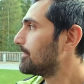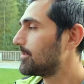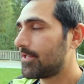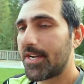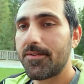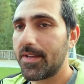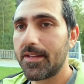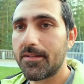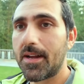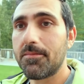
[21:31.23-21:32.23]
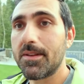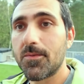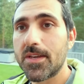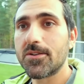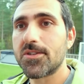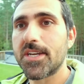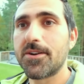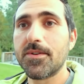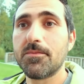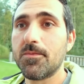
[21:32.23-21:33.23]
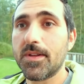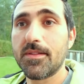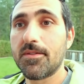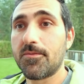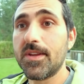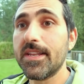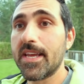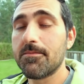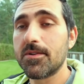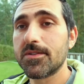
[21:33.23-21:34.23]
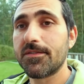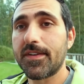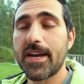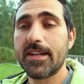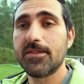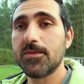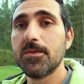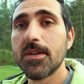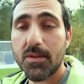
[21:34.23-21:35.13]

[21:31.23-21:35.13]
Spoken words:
Sharing it, I mean, we could share it with 3 neighbors if I had to.